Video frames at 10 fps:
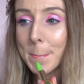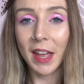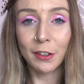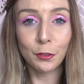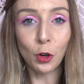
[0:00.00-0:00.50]

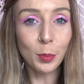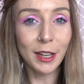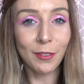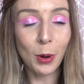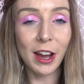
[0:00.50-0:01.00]
And
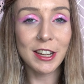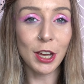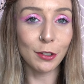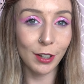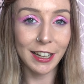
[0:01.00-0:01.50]
formula wise,
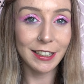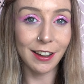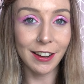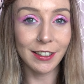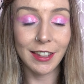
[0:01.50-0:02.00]
I really
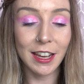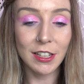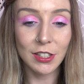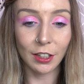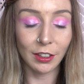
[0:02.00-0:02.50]
like
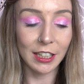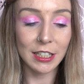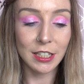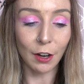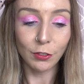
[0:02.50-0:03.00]
this. I think
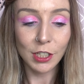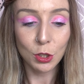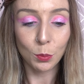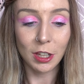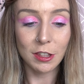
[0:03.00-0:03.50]
it's definitely
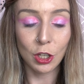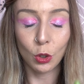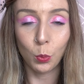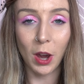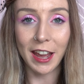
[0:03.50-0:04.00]
something that you
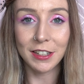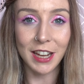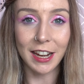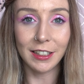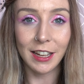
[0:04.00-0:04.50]
could wear
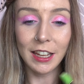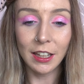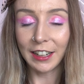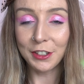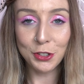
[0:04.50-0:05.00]
daily,
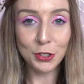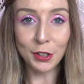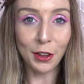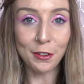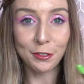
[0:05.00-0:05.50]
and it's just a
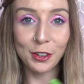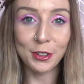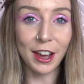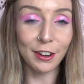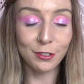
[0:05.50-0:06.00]
lot of
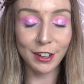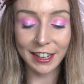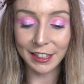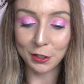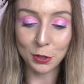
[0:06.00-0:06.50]
fun. I
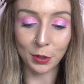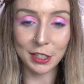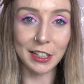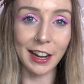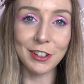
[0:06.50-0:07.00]
really adore this
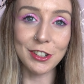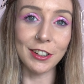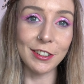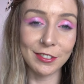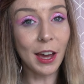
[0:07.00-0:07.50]

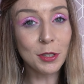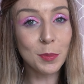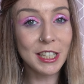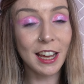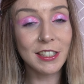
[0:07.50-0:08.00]
collection. That was
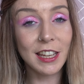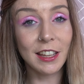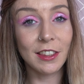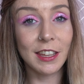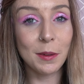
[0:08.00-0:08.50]
me
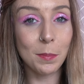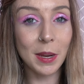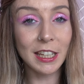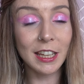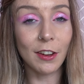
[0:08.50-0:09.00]
testing the
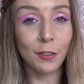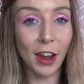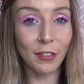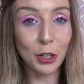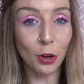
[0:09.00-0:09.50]
mini
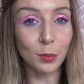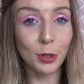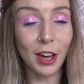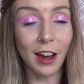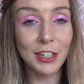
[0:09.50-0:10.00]
Fairy
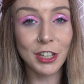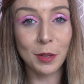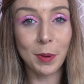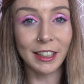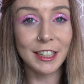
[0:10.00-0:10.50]
Godmother eyeshadow
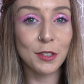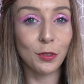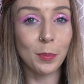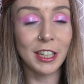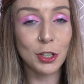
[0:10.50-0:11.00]
palettes
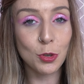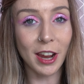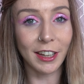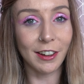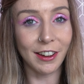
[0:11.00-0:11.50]
from the
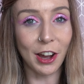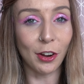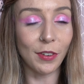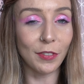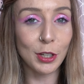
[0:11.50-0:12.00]
Shrek and I
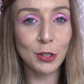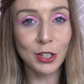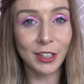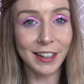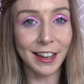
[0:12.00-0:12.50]
Heart
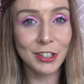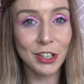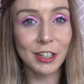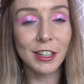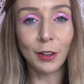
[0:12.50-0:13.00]
Revolution
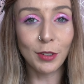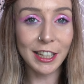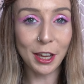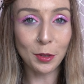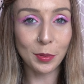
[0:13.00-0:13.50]
collection. I
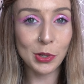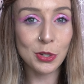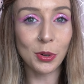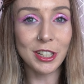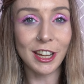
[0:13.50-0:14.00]
really hope you
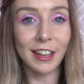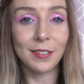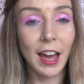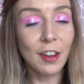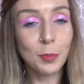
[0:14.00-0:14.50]
enjoyed it.
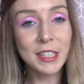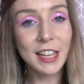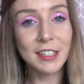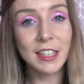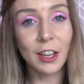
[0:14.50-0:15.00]
I have been
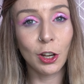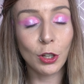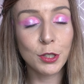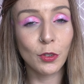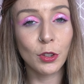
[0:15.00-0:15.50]
testing a
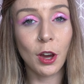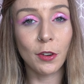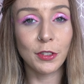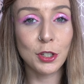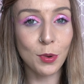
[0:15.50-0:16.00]
lot of other
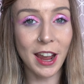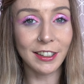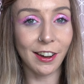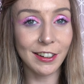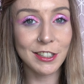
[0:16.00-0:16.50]
of the Shrek
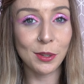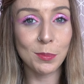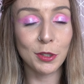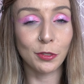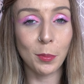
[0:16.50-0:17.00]

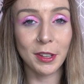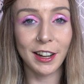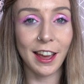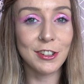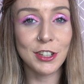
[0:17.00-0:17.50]
items from the
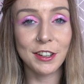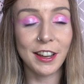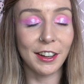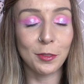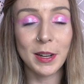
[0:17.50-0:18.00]
collection,
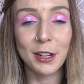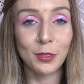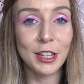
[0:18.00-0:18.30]
and I've been loving